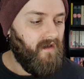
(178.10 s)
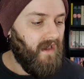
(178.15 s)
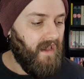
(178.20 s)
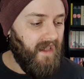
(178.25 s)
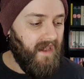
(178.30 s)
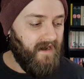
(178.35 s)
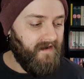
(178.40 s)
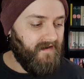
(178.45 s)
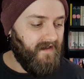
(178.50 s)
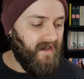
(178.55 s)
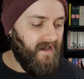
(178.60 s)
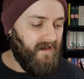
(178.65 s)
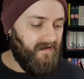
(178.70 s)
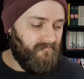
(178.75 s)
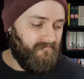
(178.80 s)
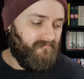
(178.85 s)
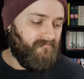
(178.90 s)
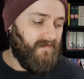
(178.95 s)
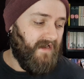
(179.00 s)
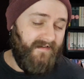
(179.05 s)
And
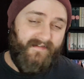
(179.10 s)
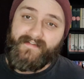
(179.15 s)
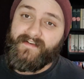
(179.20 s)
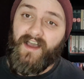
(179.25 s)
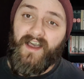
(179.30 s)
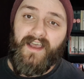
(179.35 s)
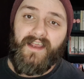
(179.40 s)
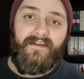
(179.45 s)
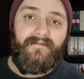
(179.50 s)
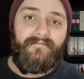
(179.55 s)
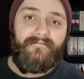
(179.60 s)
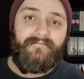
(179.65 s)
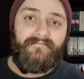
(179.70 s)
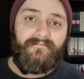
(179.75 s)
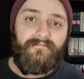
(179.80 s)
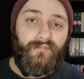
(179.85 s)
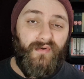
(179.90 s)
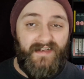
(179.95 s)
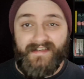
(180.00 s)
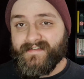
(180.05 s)
it's not,
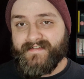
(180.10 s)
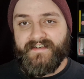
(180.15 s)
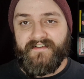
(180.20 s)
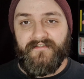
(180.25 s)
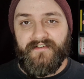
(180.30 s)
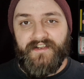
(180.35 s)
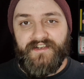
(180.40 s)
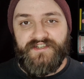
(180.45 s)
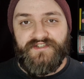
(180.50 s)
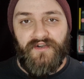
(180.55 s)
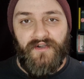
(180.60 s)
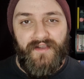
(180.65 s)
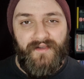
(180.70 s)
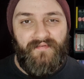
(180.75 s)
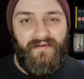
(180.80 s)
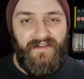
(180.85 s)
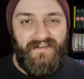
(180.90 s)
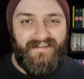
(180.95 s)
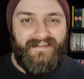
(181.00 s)
but it's still an enjoyable